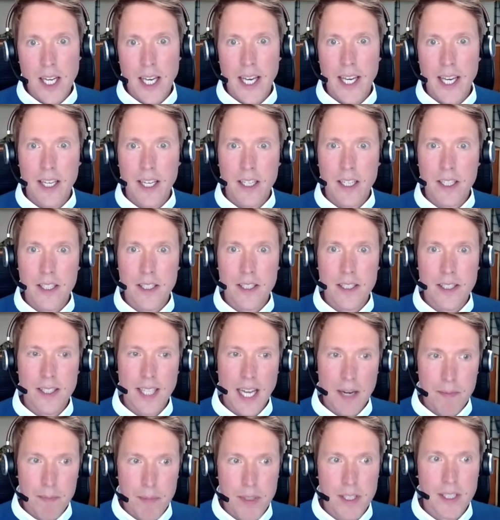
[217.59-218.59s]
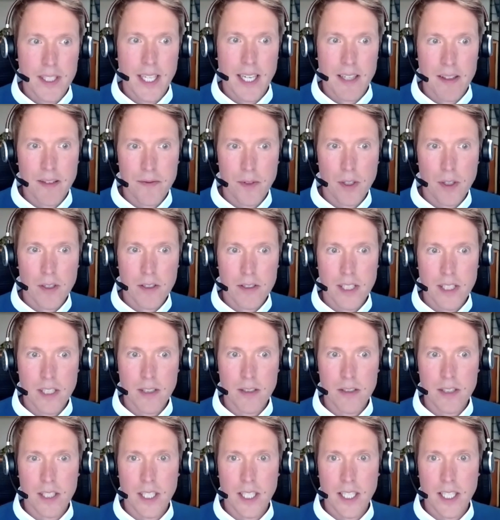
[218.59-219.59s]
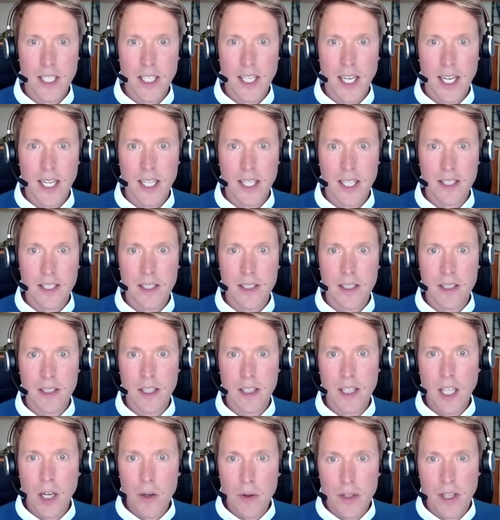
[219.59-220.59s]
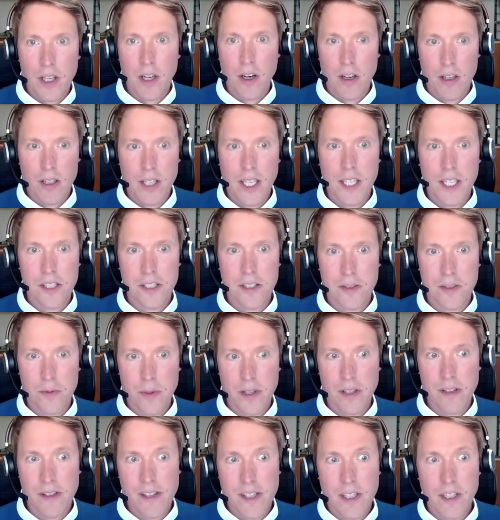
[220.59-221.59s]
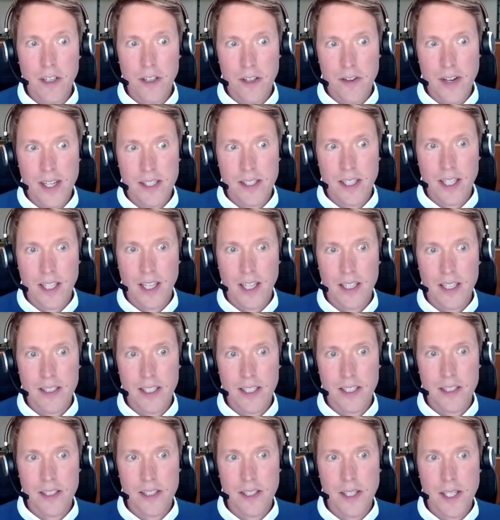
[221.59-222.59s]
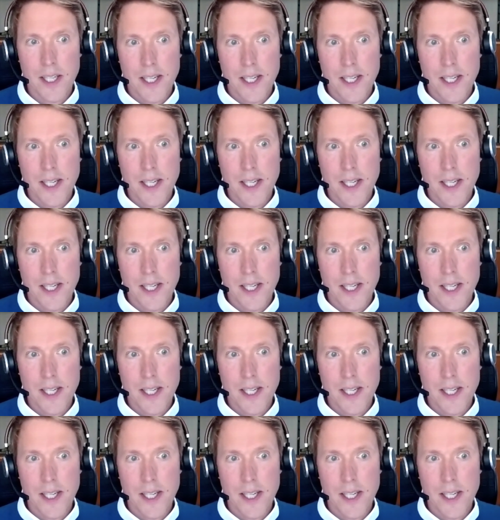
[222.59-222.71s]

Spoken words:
it can dampen down the volatility and lower the correlations with other asset classes.